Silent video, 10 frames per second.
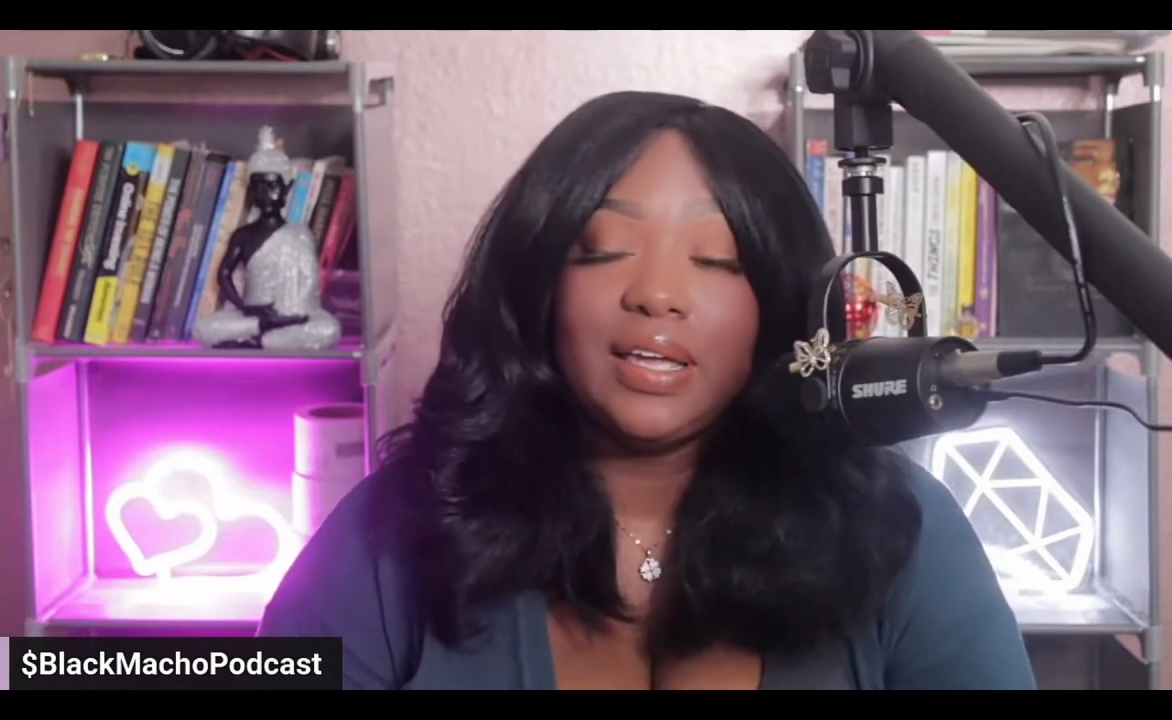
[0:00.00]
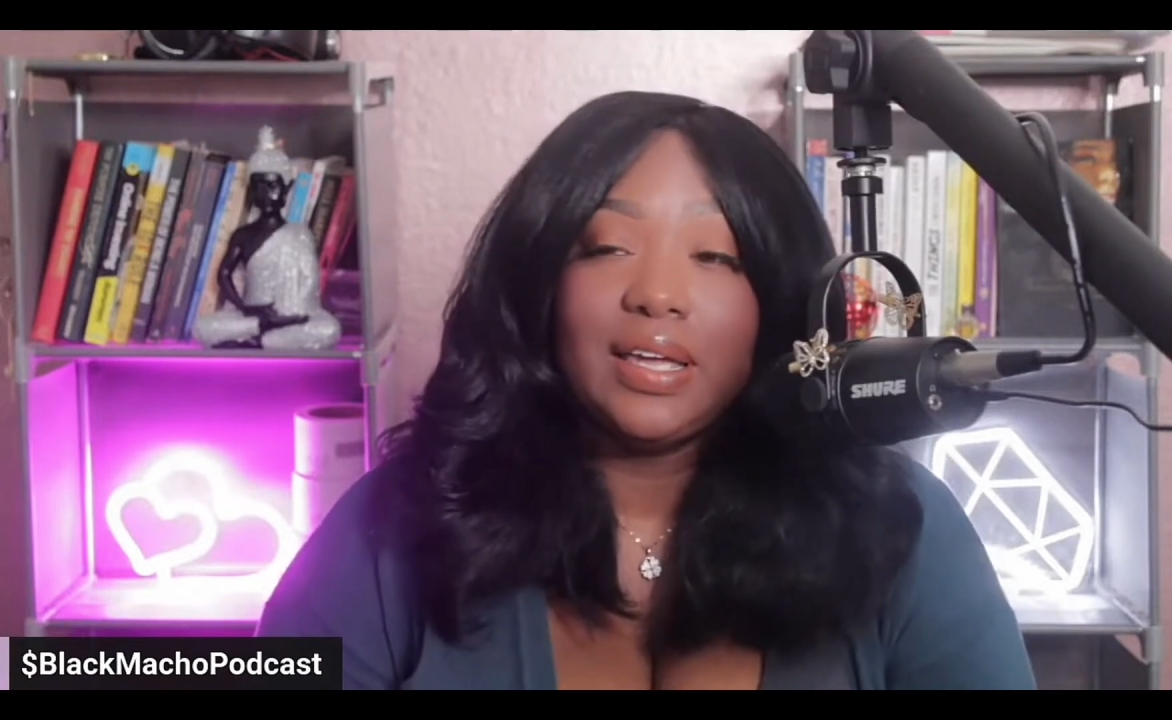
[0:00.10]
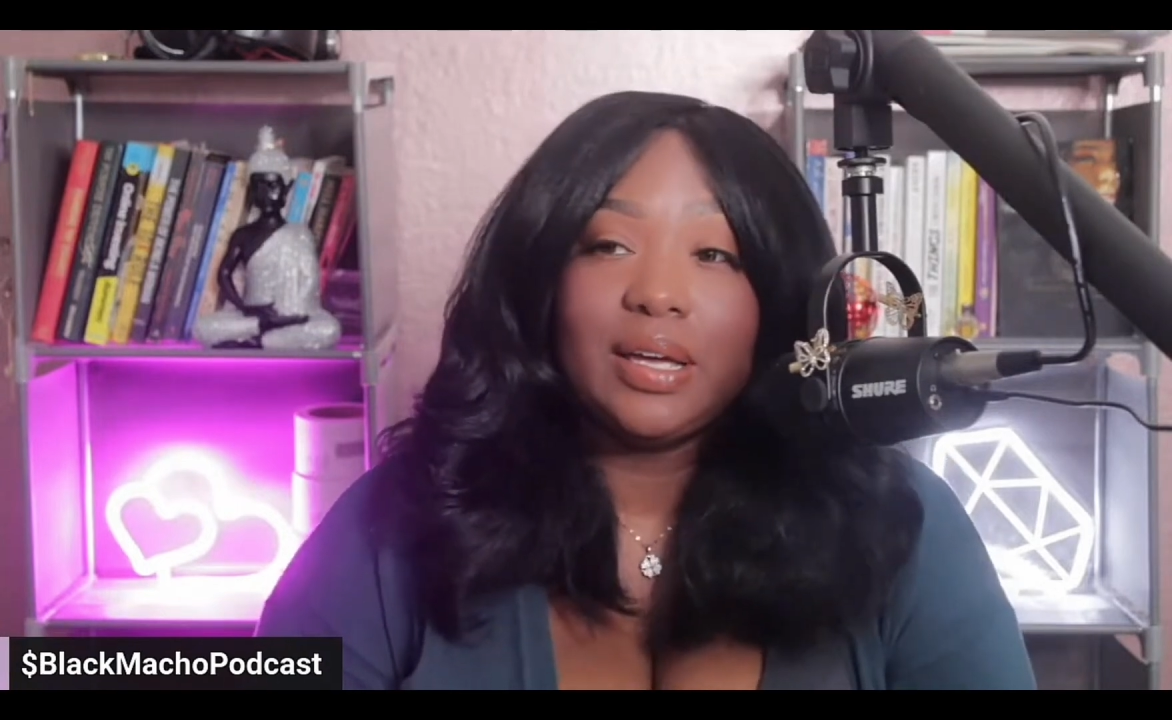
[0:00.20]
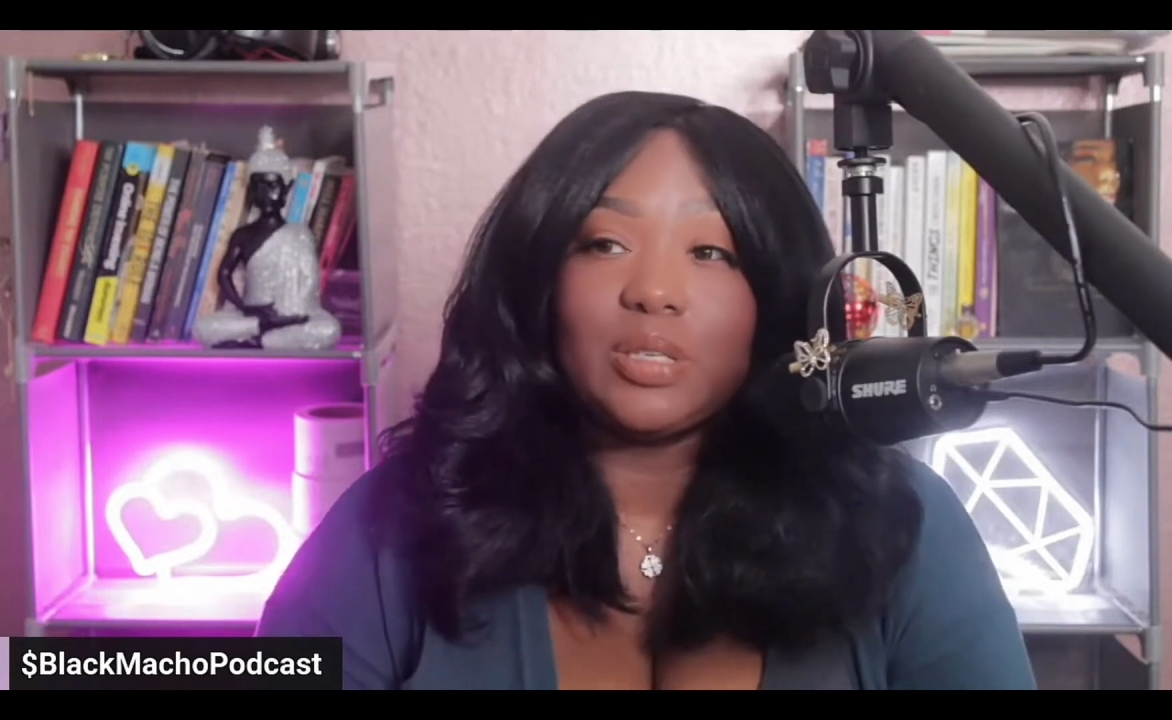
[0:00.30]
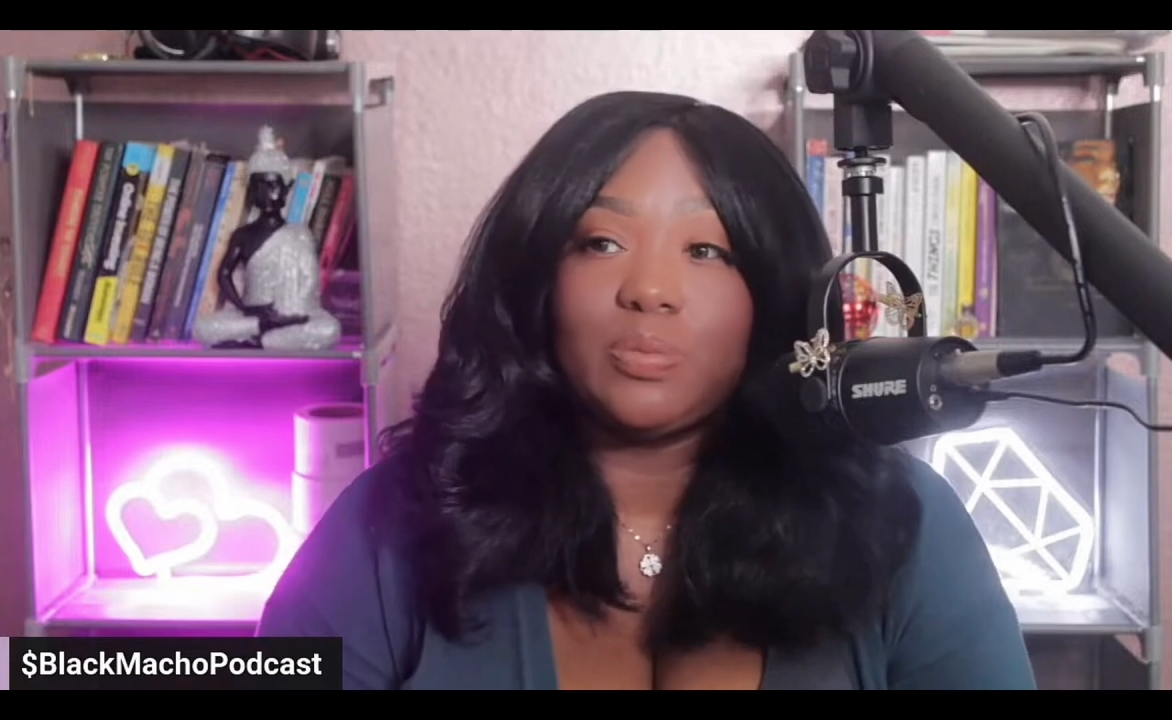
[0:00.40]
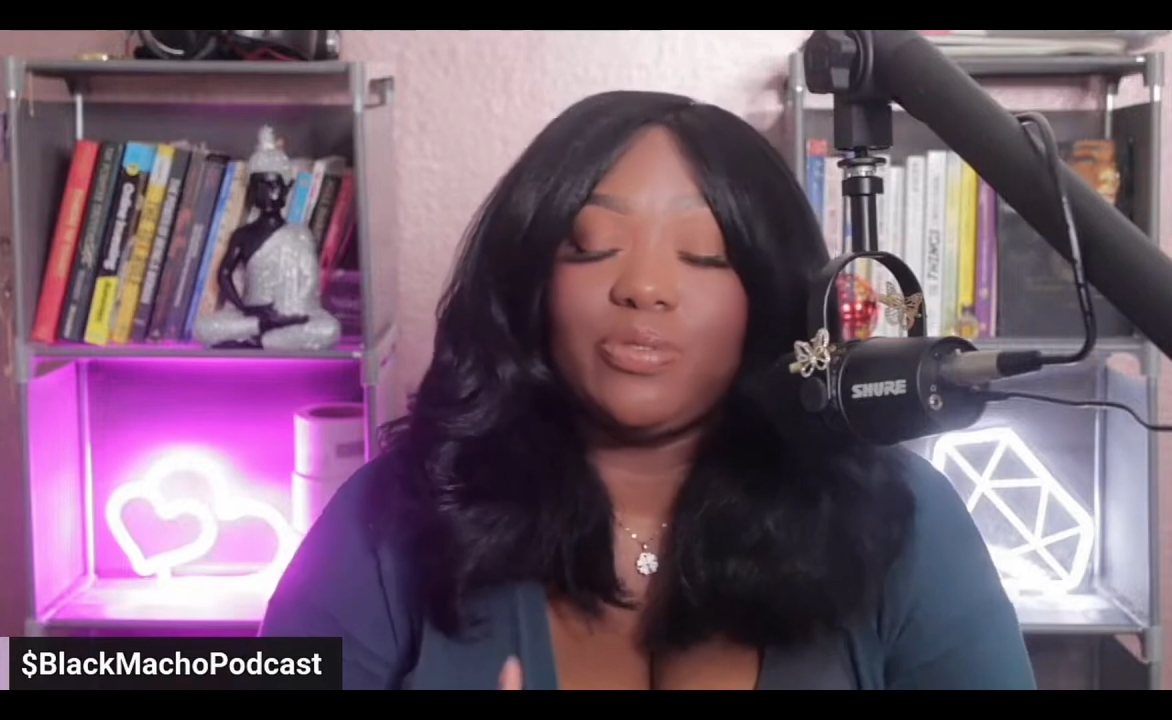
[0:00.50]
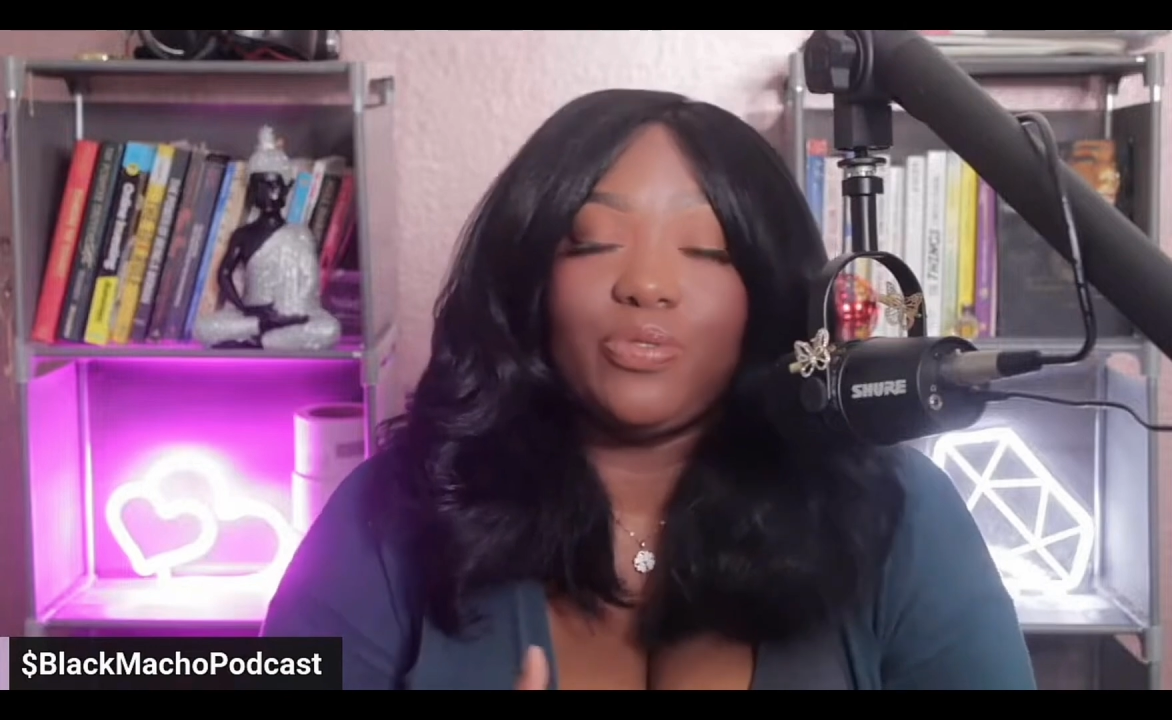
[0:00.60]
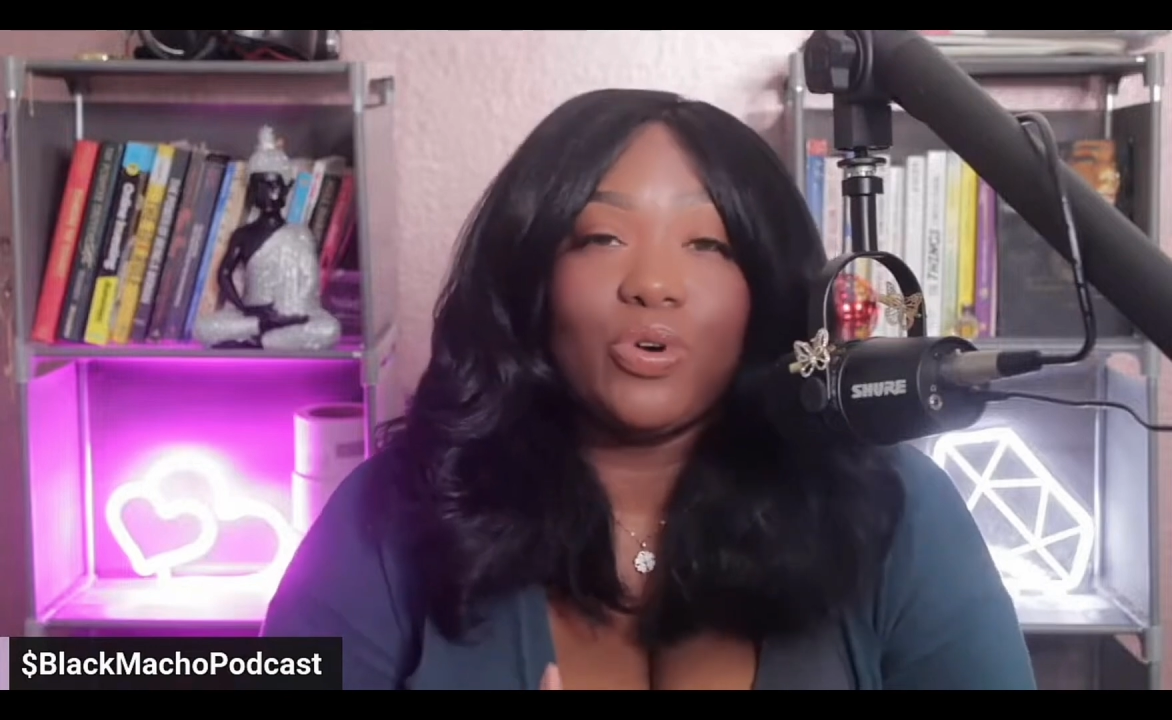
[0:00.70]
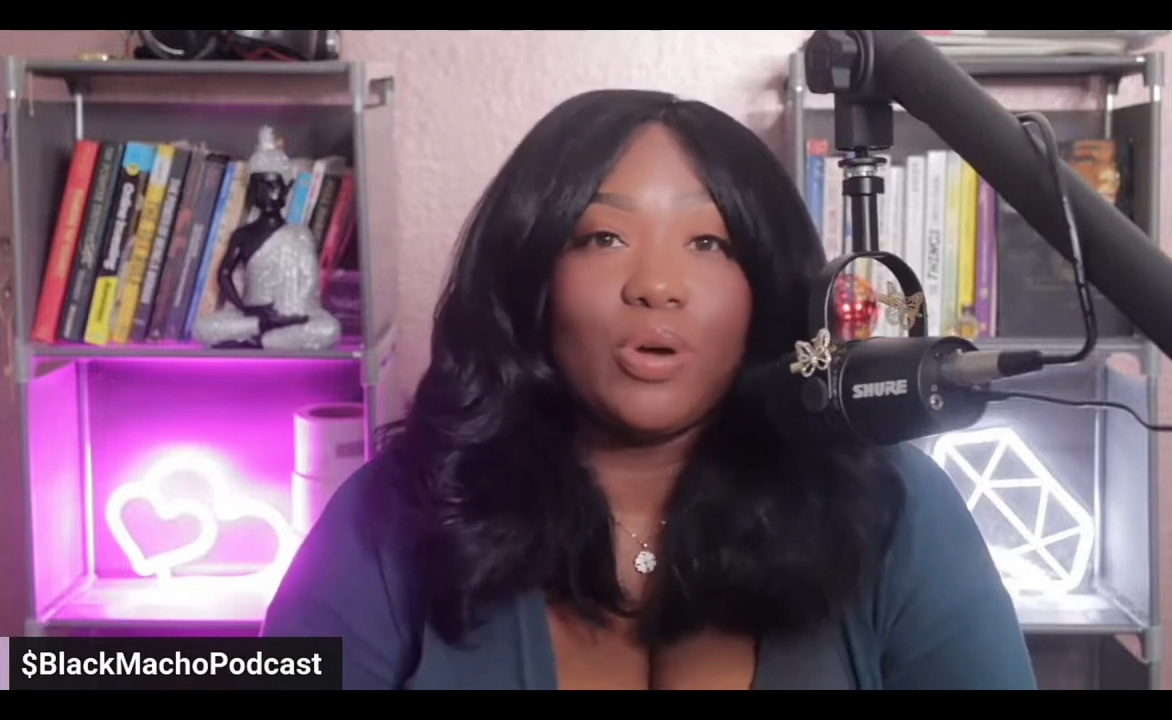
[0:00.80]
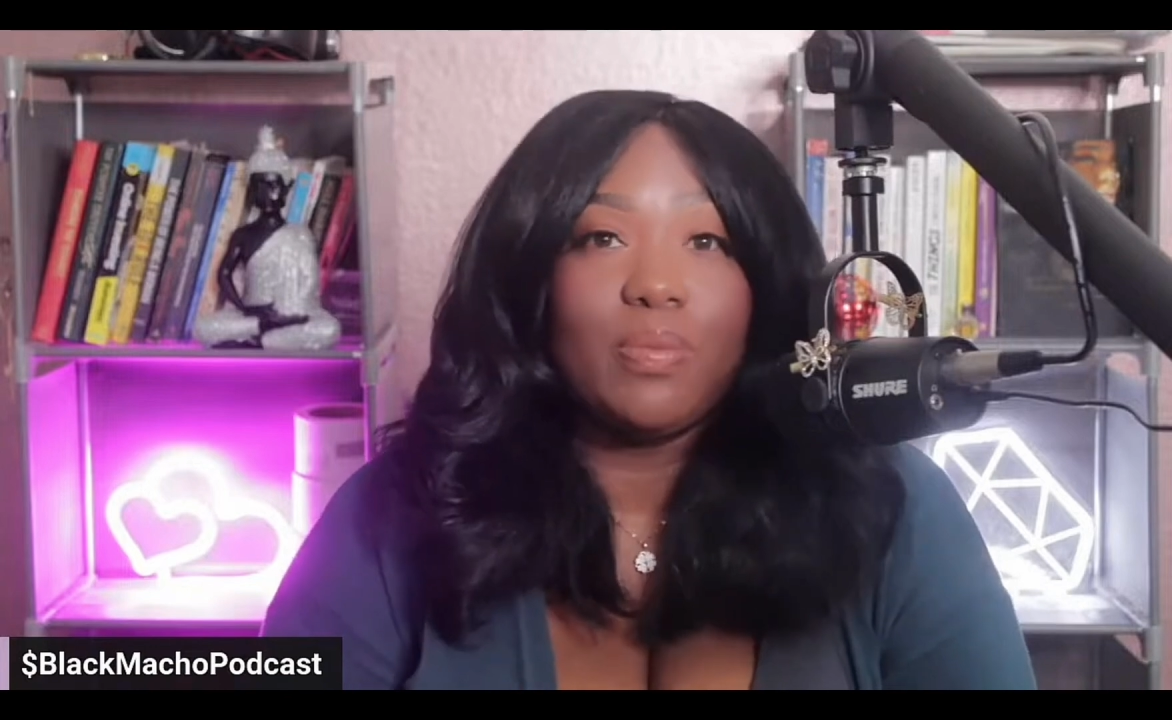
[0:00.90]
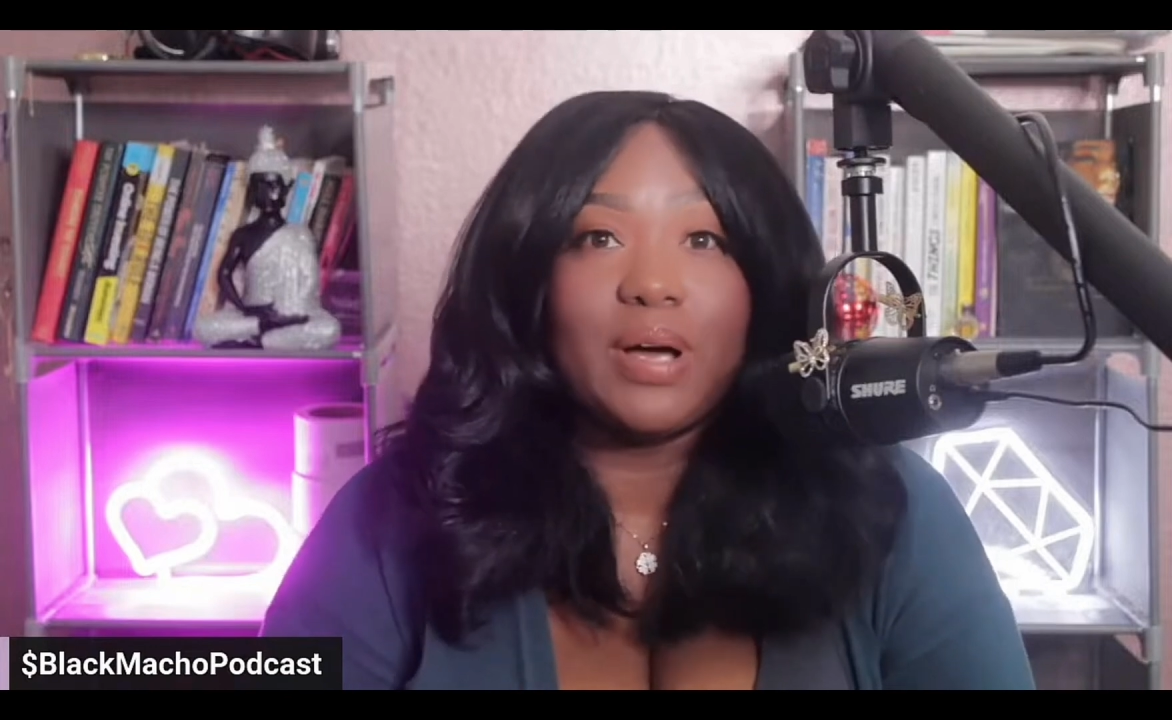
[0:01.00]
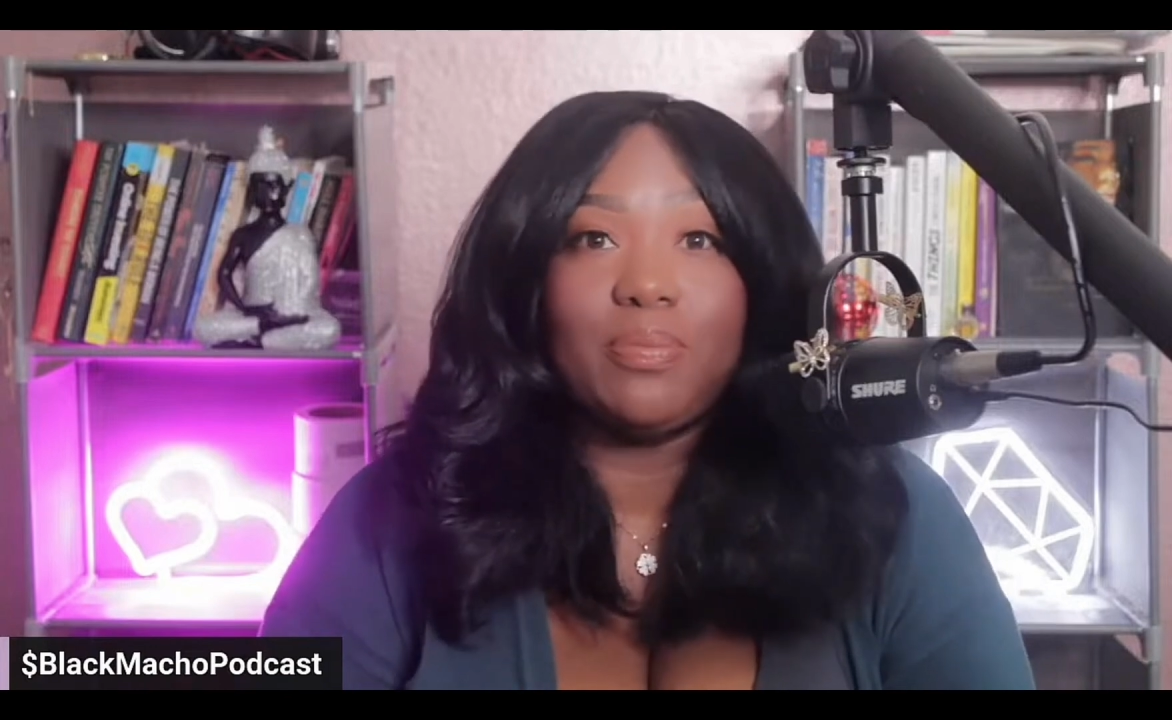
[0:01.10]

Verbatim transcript: Because before on my,